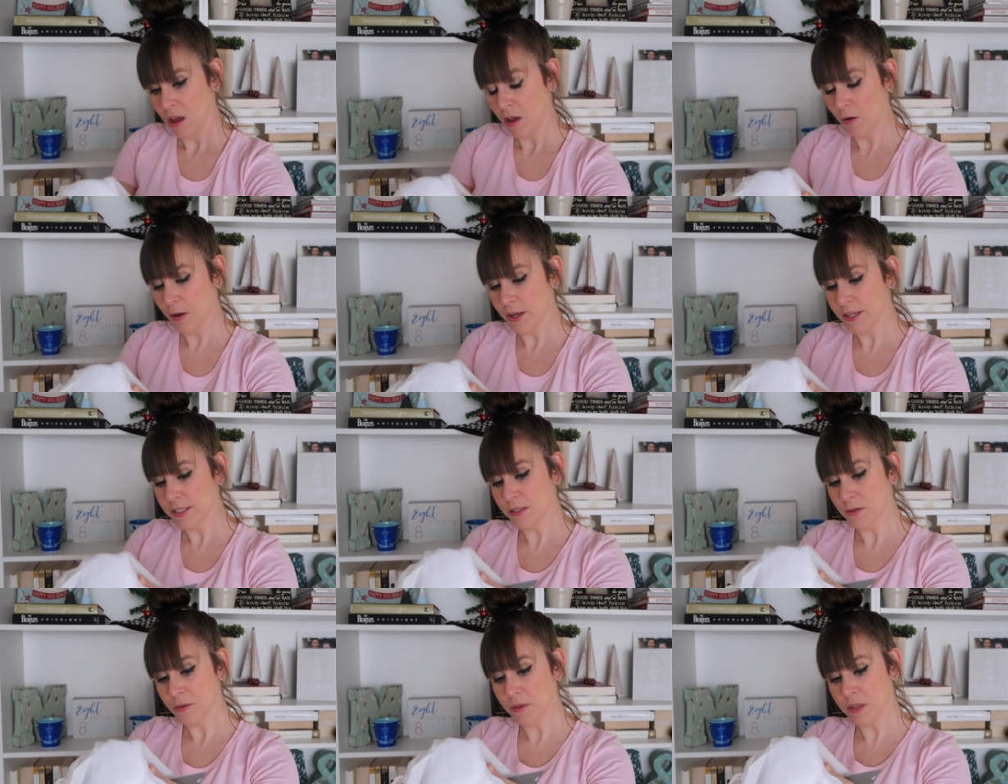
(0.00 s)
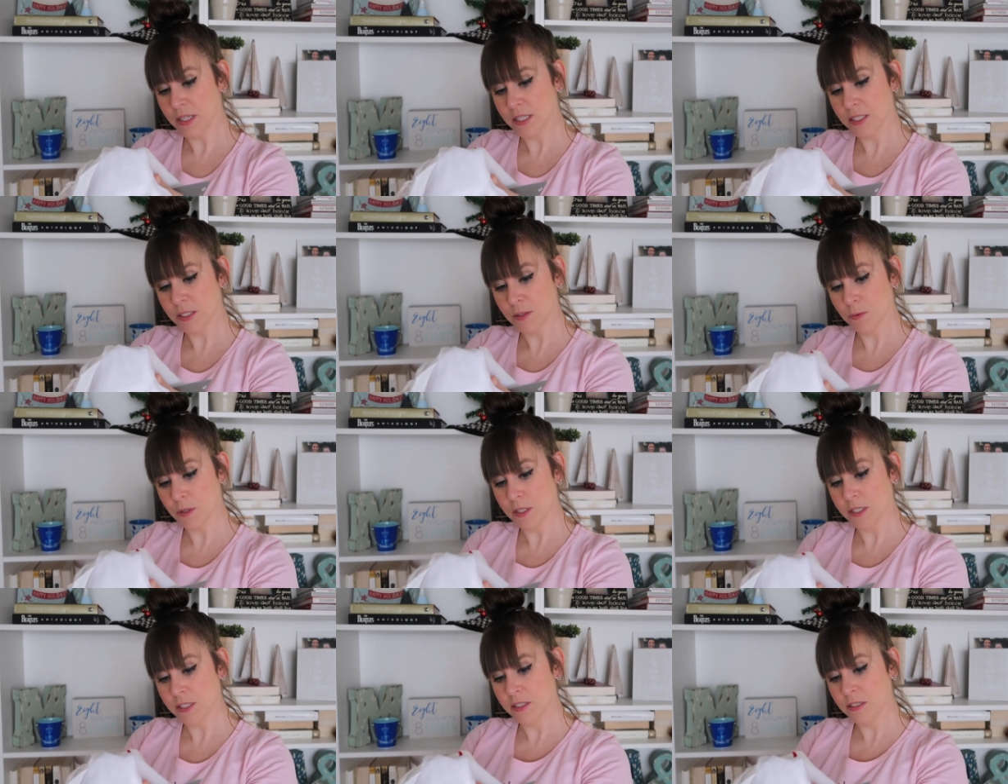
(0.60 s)
Okay, so this
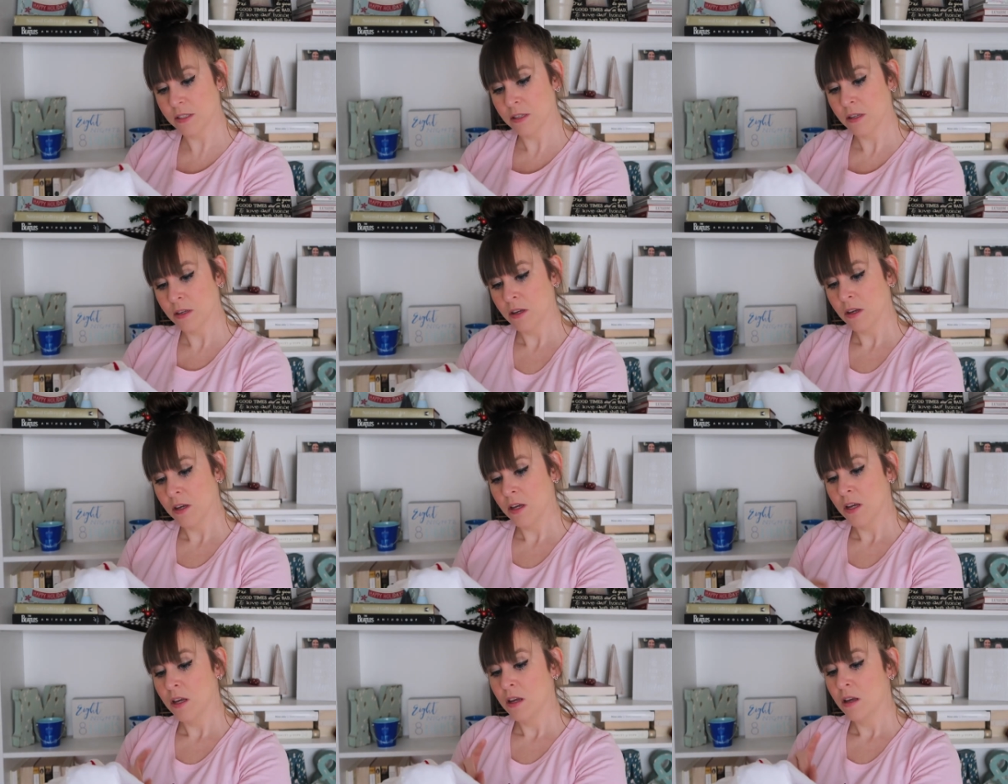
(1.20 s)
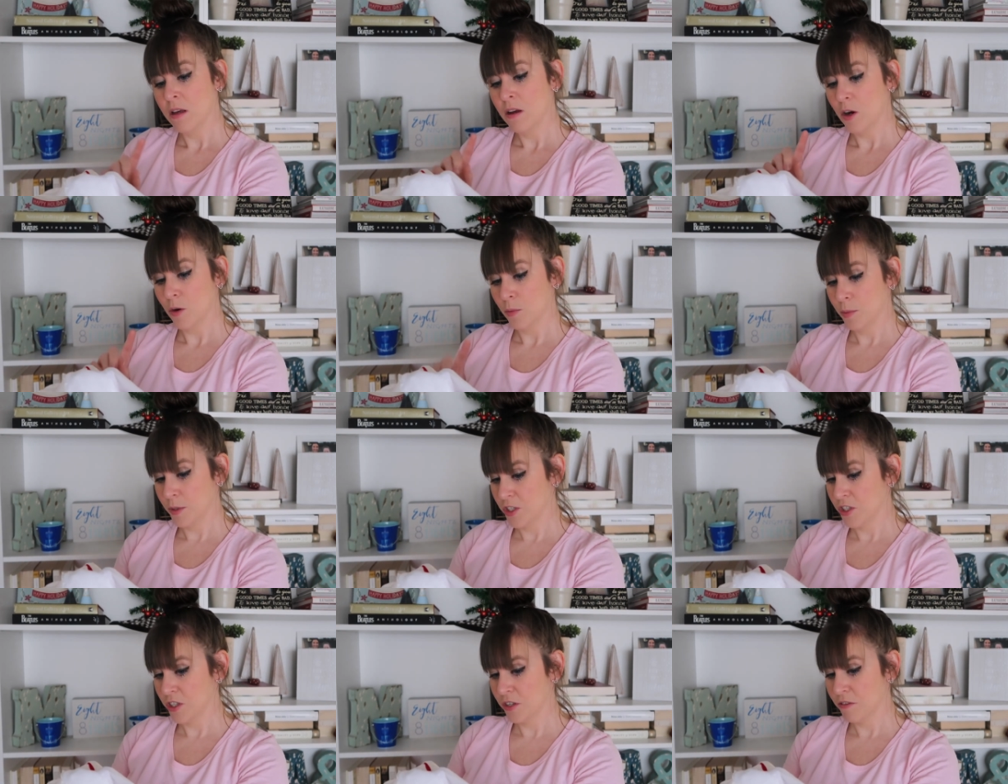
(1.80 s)
was
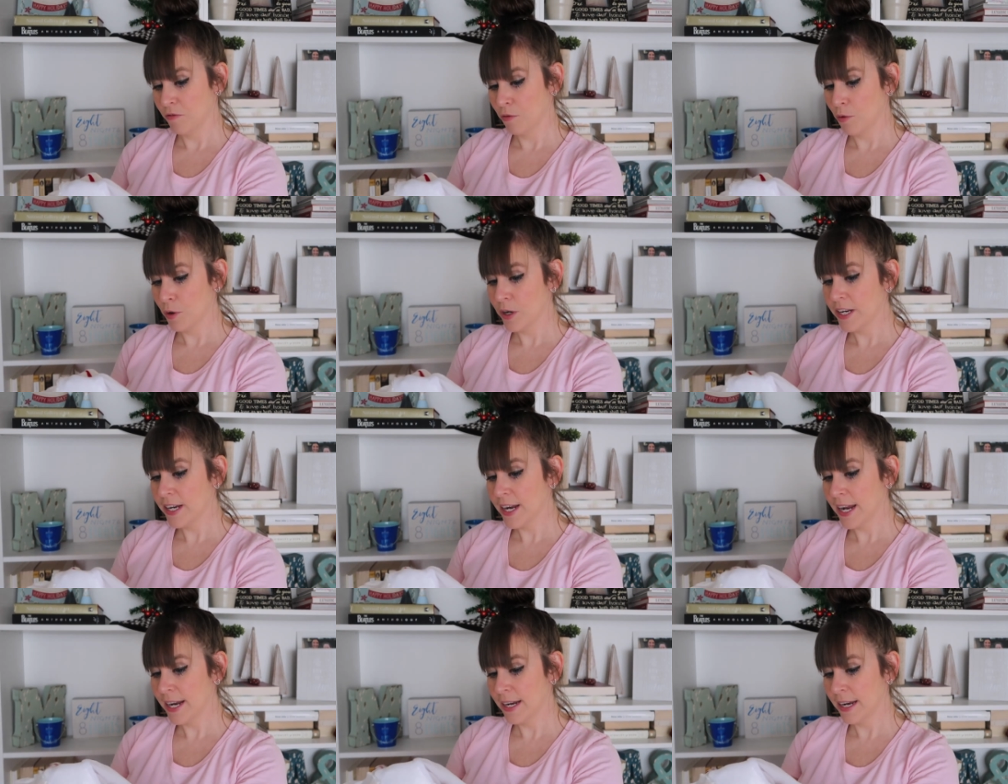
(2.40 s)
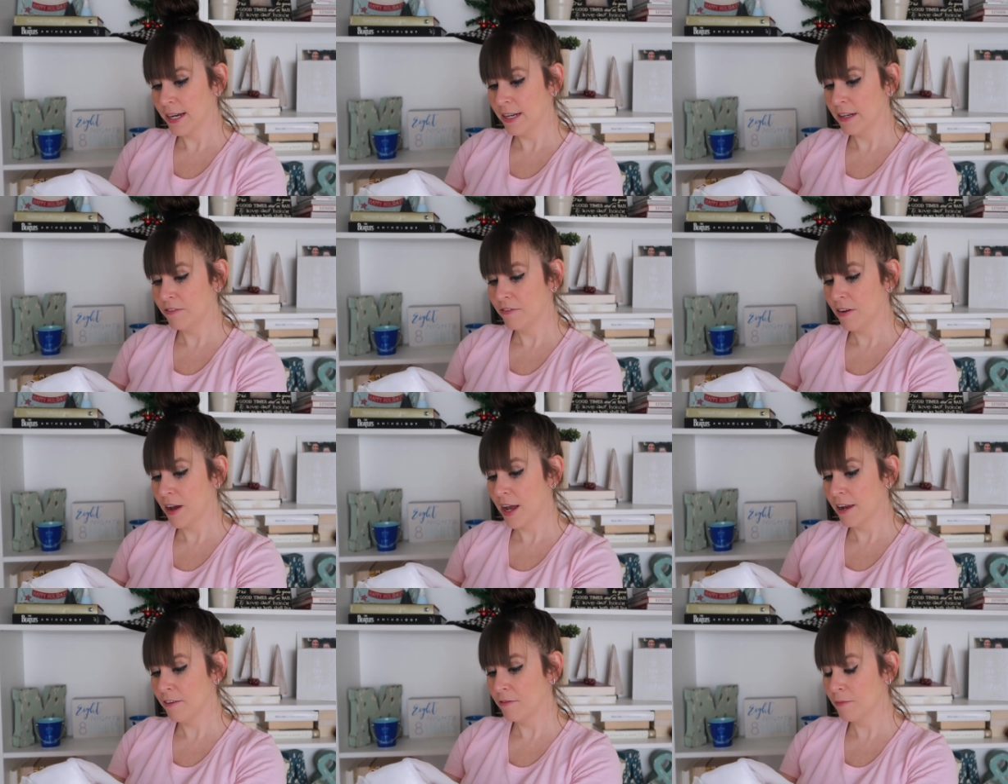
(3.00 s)
originally
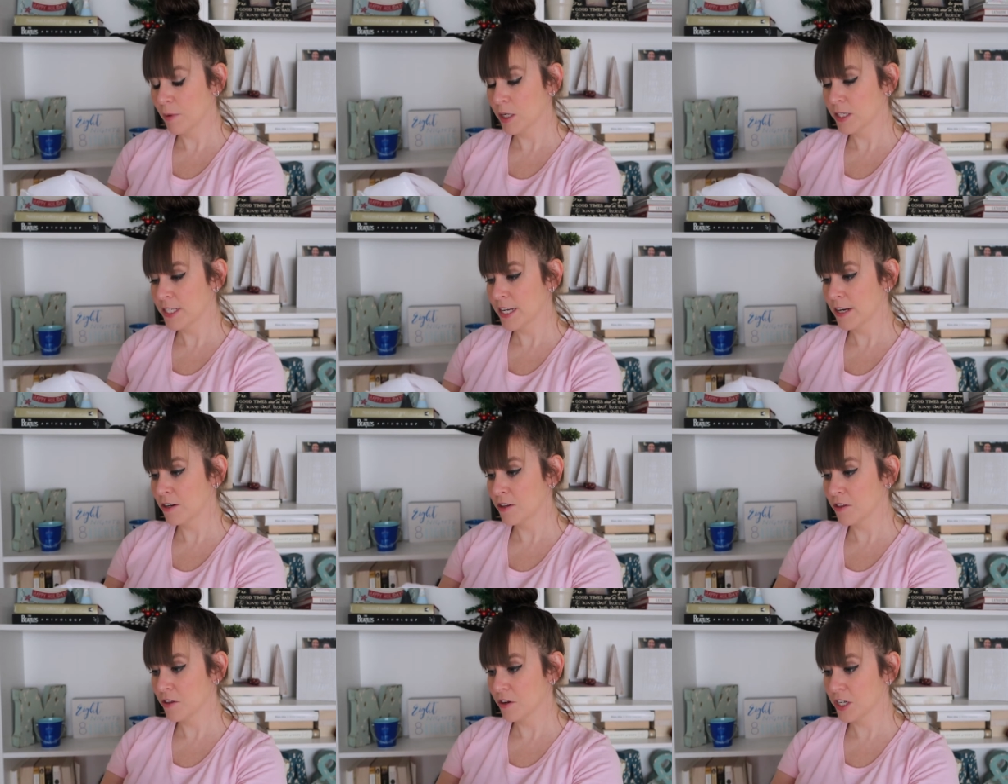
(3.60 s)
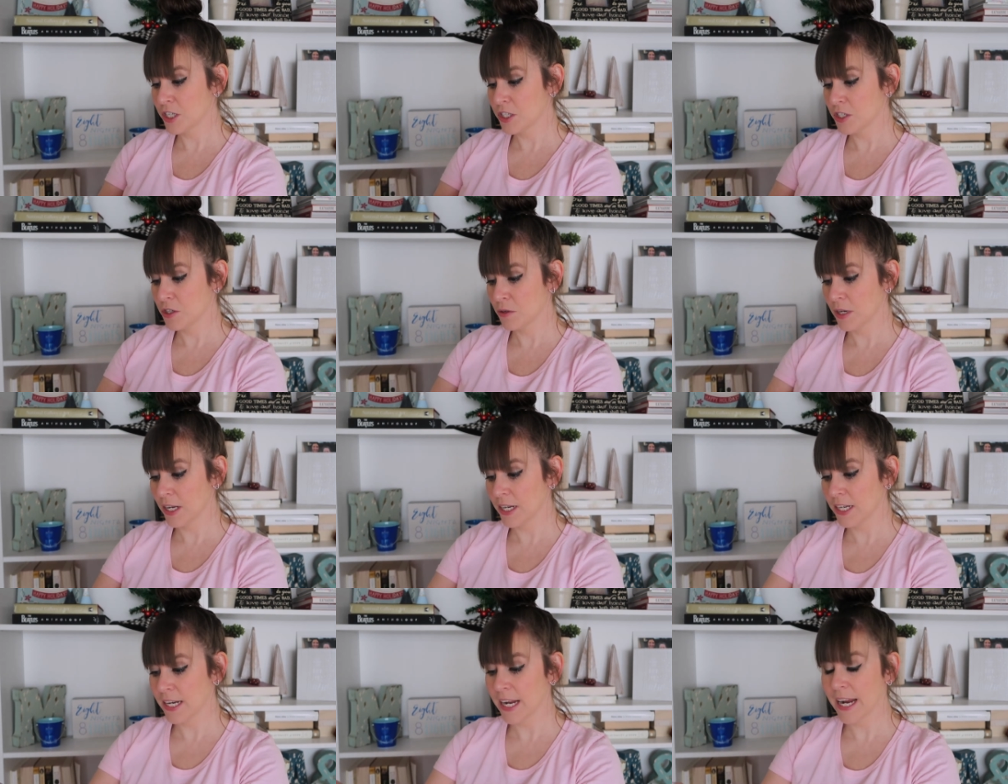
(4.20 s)
$49.95, marked down to
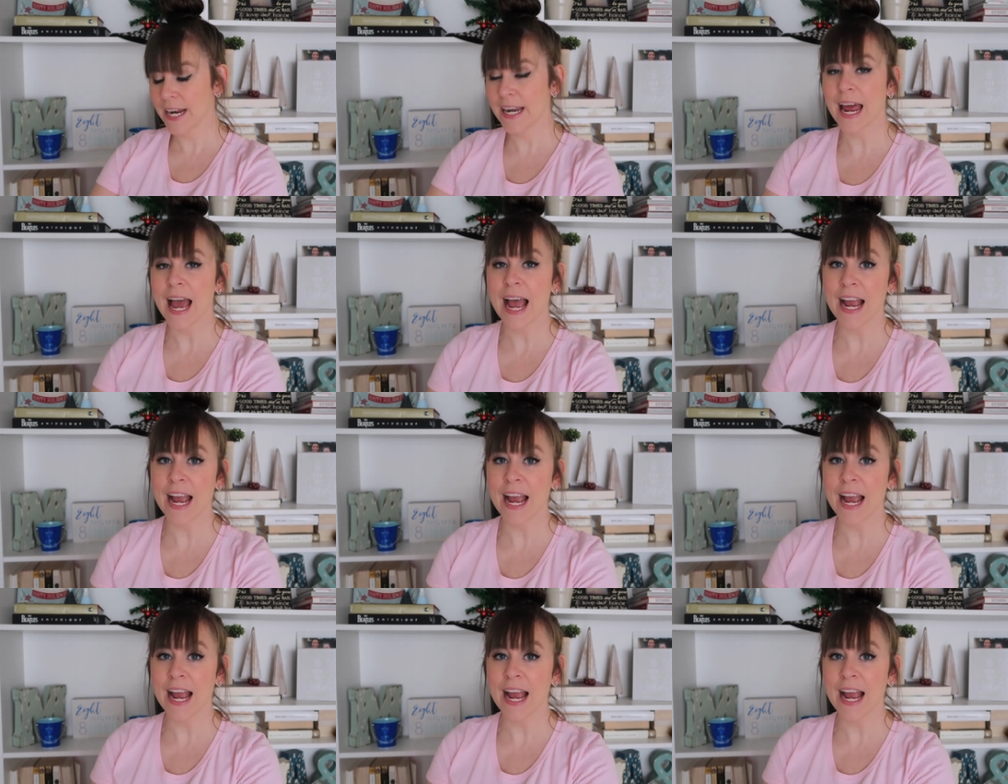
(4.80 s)
$32.99.